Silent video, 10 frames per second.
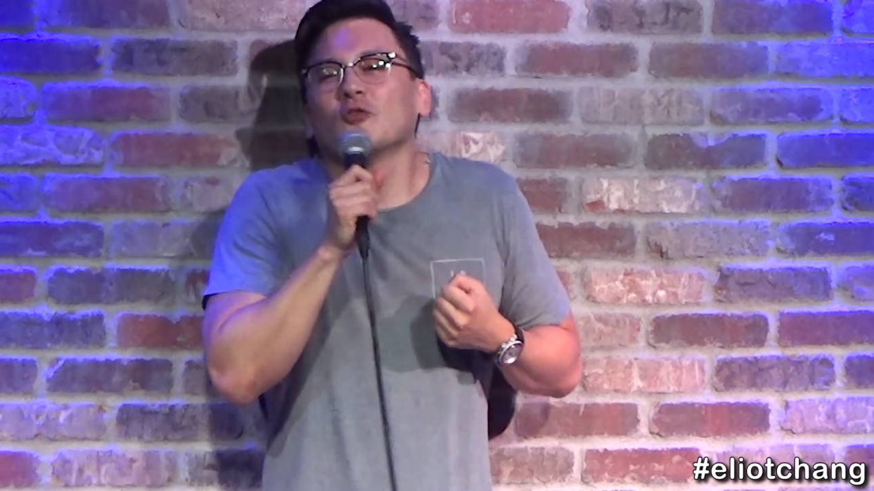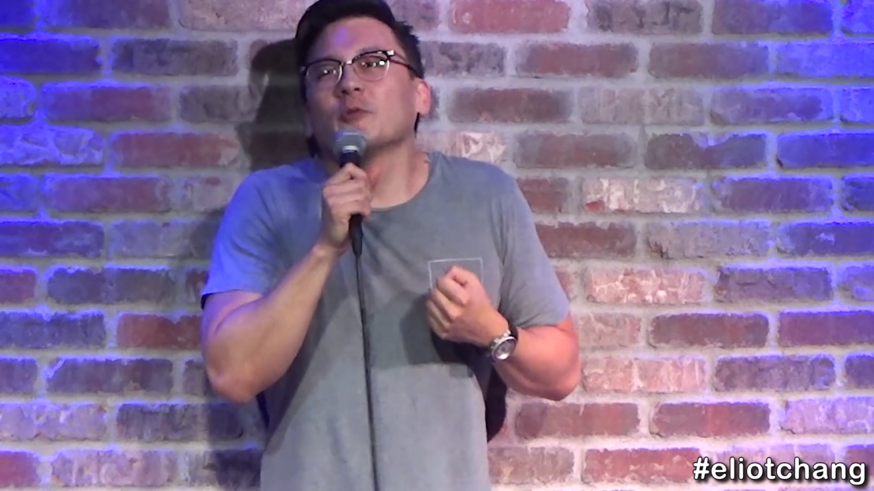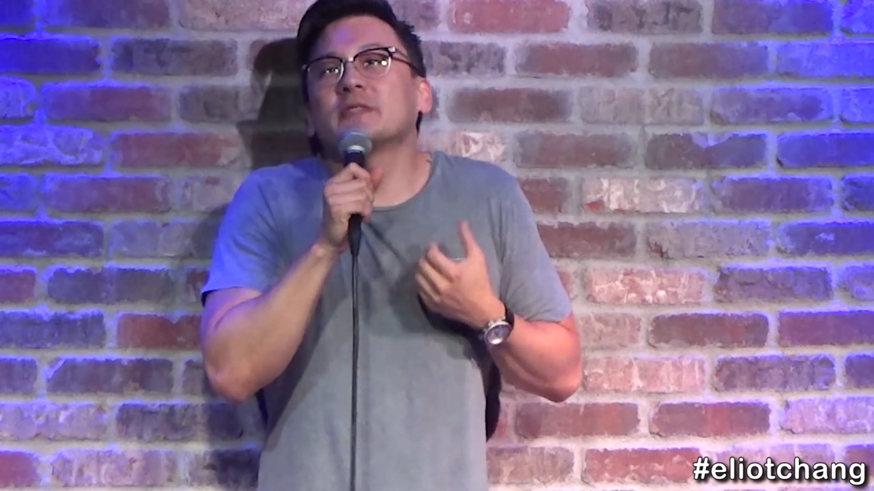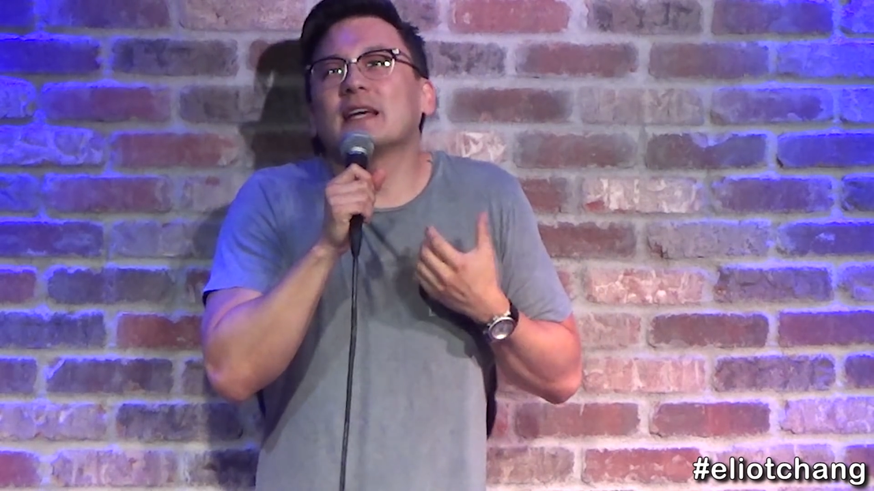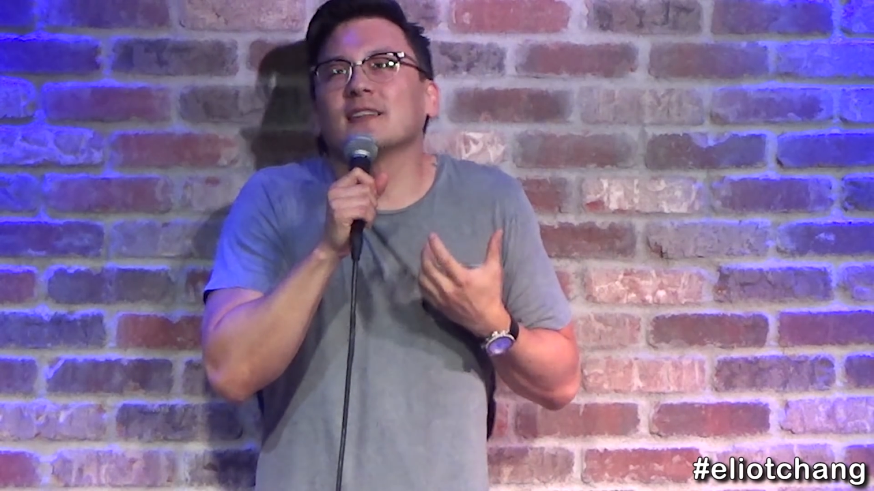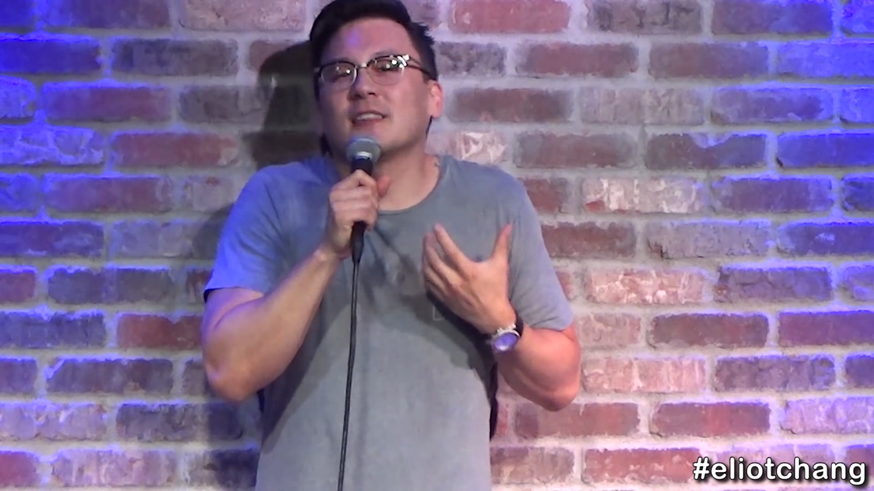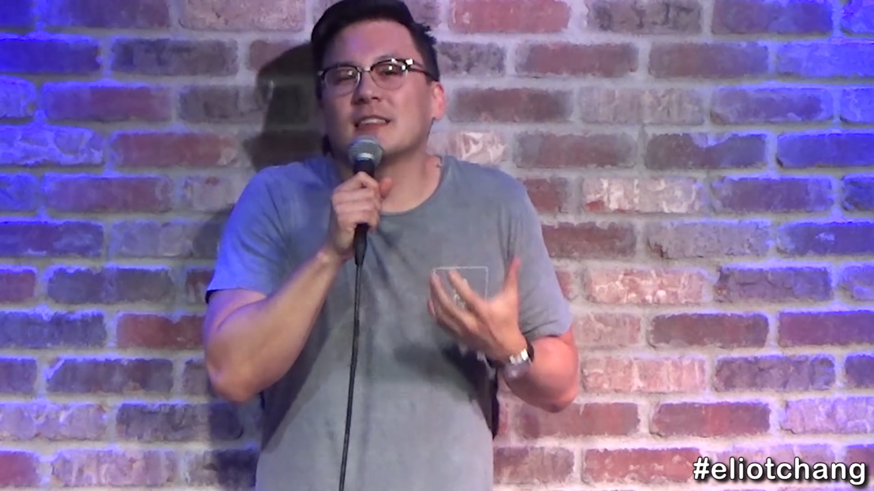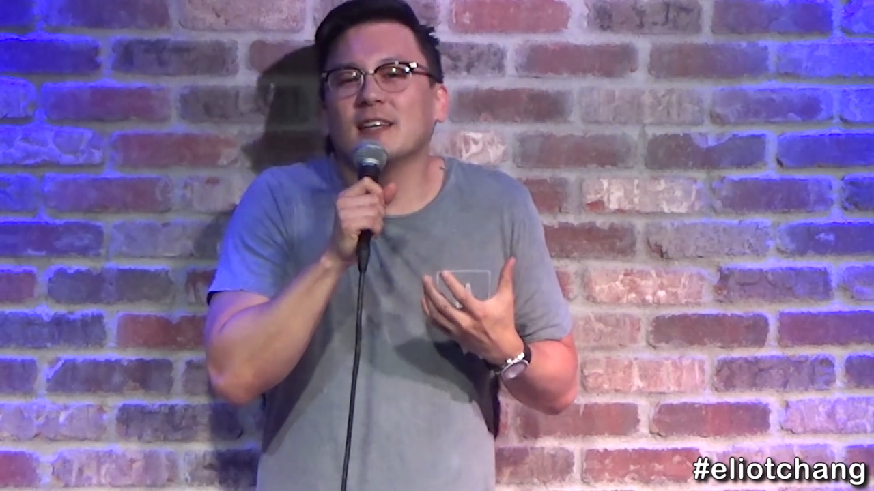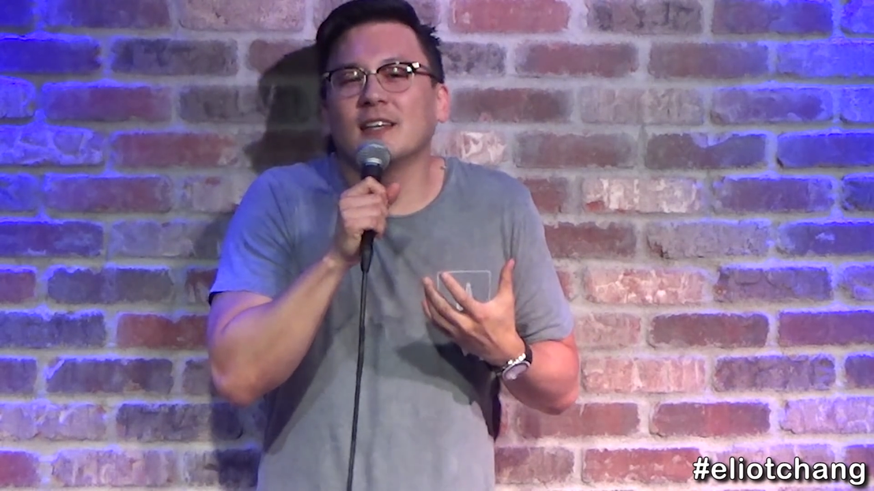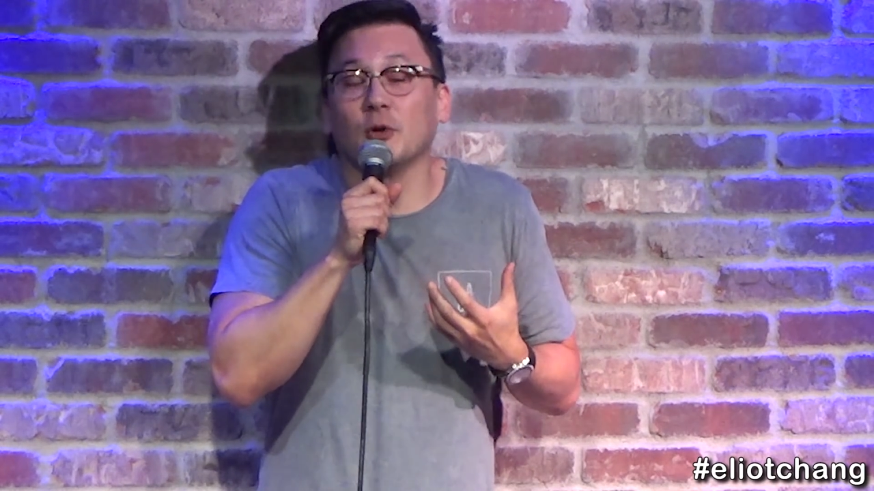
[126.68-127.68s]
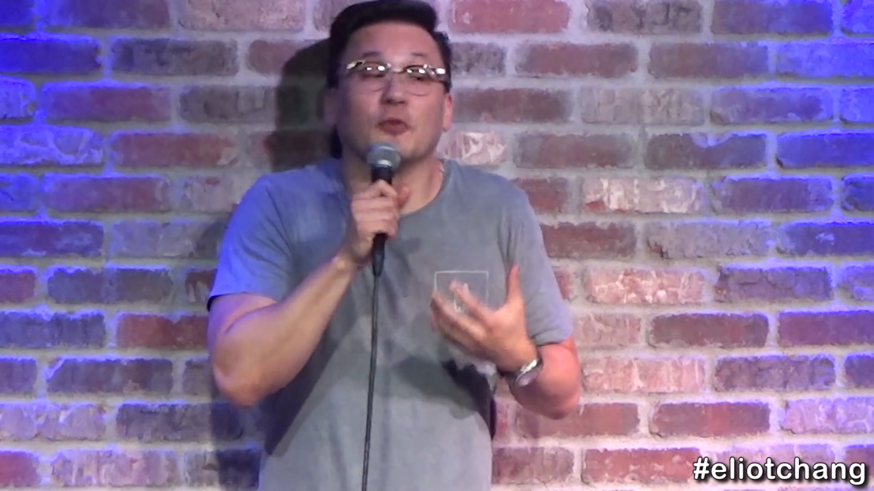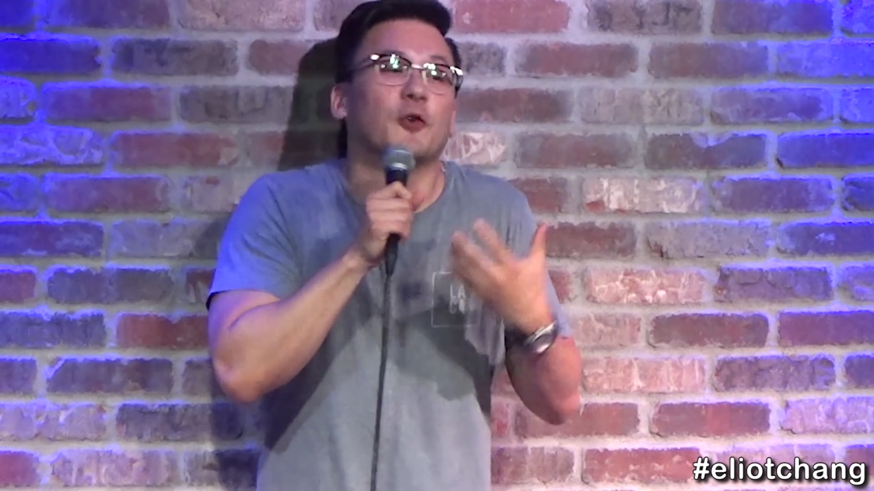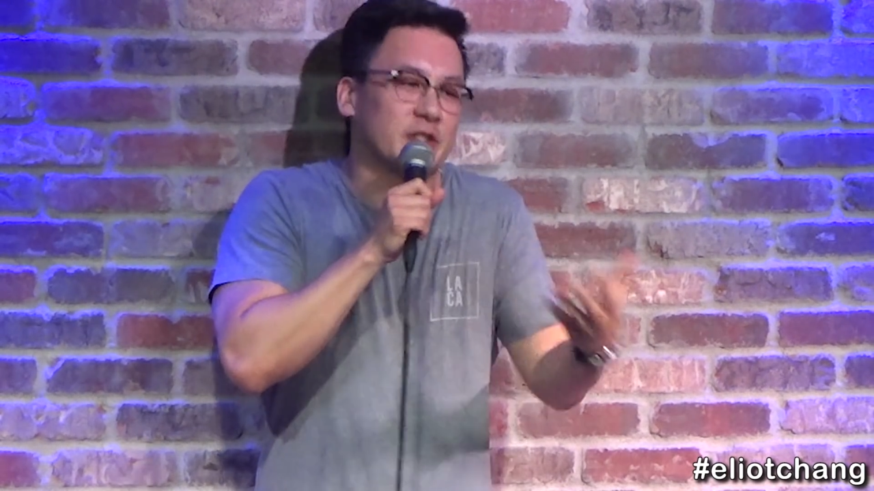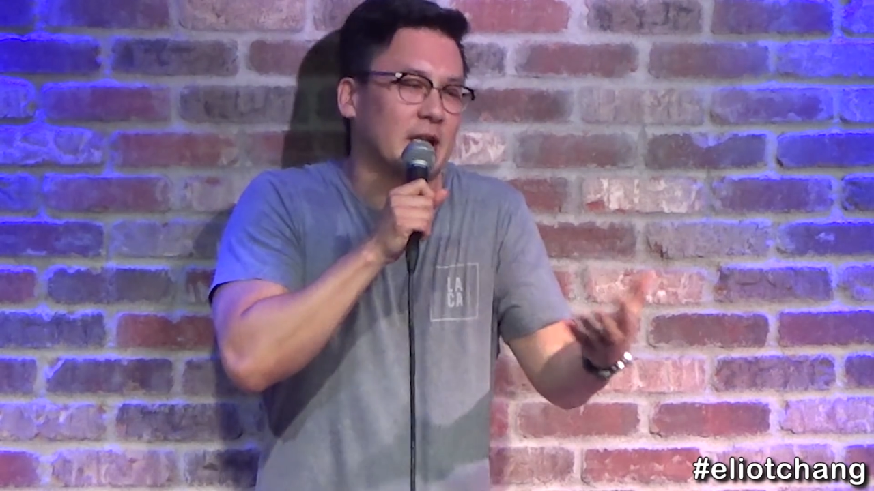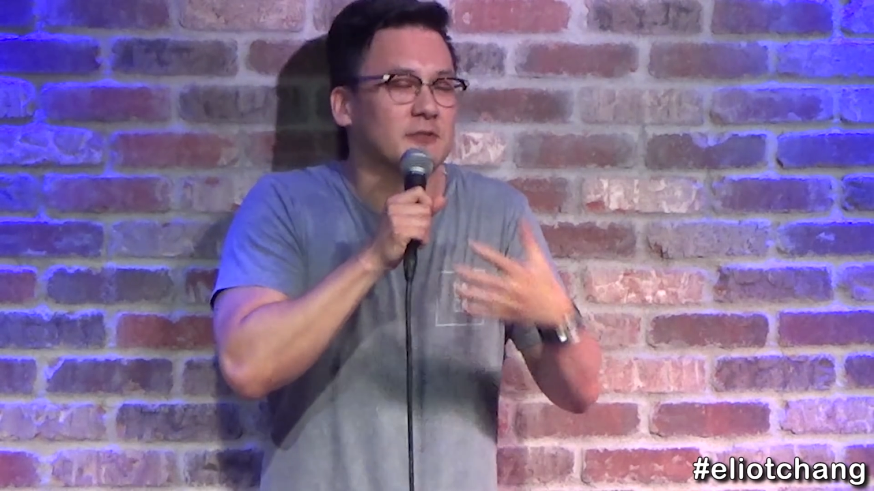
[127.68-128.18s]
from saying the thing. Well, the
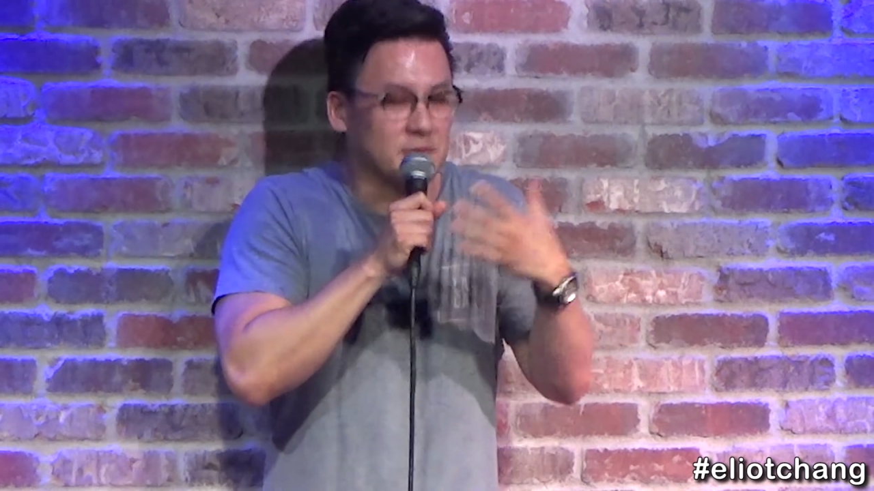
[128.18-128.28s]
first,